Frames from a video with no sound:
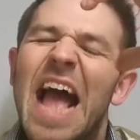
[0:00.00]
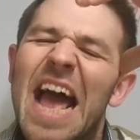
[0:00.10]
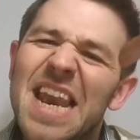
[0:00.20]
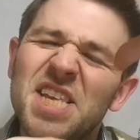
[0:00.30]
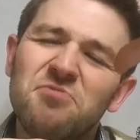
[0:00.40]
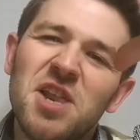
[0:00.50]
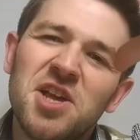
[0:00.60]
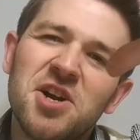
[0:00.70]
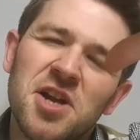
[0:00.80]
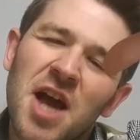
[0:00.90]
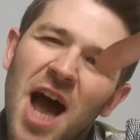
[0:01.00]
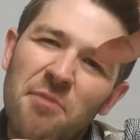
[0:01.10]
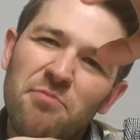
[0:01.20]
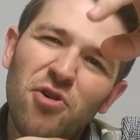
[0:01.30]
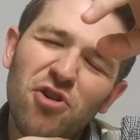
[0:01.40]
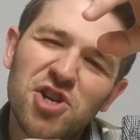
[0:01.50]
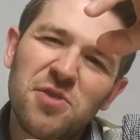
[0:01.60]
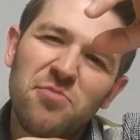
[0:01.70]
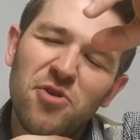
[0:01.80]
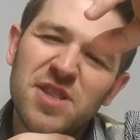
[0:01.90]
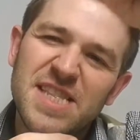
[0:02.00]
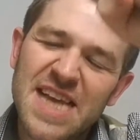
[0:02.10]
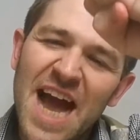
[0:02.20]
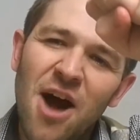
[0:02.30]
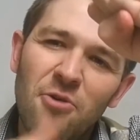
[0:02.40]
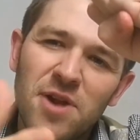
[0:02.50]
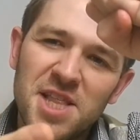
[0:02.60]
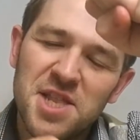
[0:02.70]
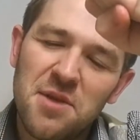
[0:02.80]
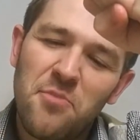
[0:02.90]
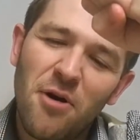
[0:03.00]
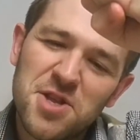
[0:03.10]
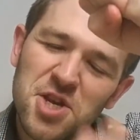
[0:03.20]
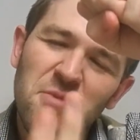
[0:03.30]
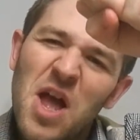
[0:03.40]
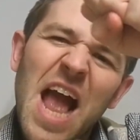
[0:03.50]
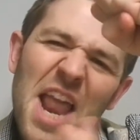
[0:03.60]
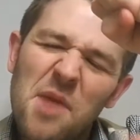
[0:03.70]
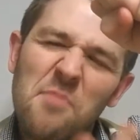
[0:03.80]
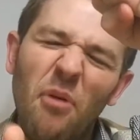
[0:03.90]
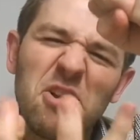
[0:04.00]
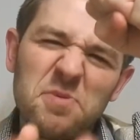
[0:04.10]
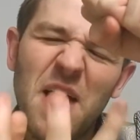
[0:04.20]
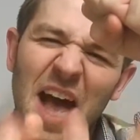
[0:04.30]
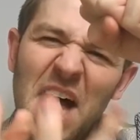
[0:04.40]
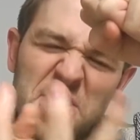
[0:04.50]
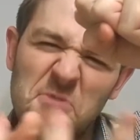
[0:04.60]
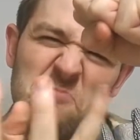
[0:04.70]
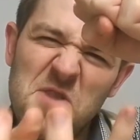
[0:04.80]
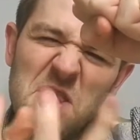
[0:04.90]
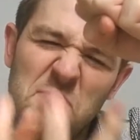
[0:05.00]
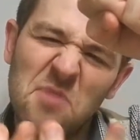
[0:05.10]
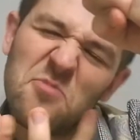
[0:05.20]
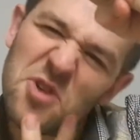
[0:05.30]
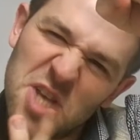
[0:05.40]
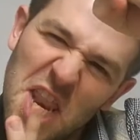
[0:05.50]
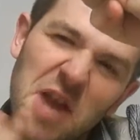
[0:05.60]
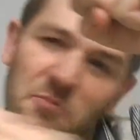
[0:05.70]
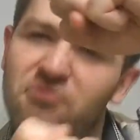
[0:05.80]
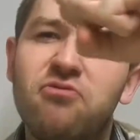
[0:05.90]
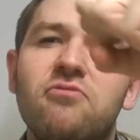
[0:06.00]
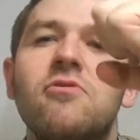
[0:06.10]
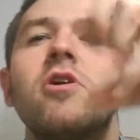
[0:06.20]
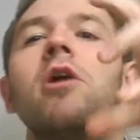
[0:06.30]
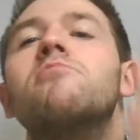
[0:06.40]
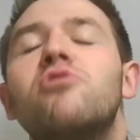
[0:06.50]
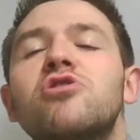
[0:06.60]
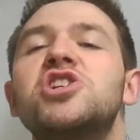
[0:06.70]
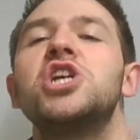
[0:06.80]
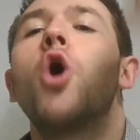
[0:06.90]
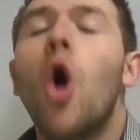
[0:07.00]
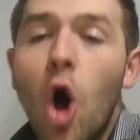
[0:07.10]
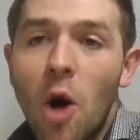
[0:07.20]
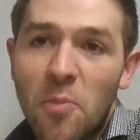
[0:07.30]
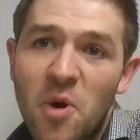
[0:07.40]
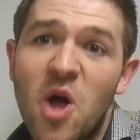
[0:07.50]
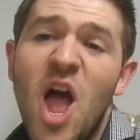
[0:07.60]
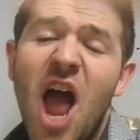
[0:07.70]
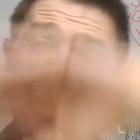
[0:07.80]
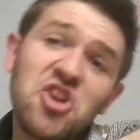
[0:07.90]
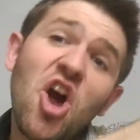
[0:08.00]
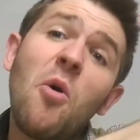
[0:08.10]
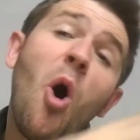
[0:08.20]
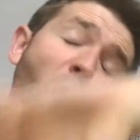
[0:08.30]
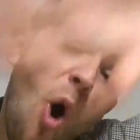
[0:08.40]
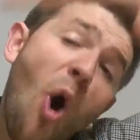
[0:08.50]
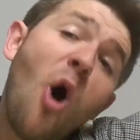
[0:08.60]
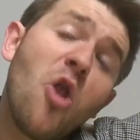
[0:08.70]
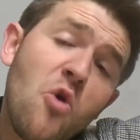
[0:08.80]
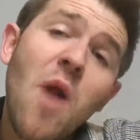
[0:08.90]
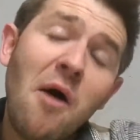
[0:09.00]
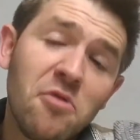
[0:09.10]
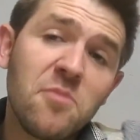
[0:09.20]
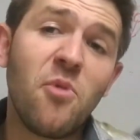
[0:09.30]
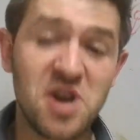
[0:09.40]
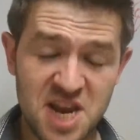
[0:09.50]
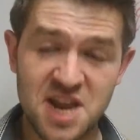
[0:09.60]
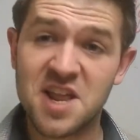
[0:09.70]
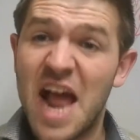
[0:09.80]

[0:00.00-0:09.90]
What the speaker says: And this is really good. I push the blood down into the bottom, and the bottom of the heart is a really big muscle, and it push it up and go all around the body.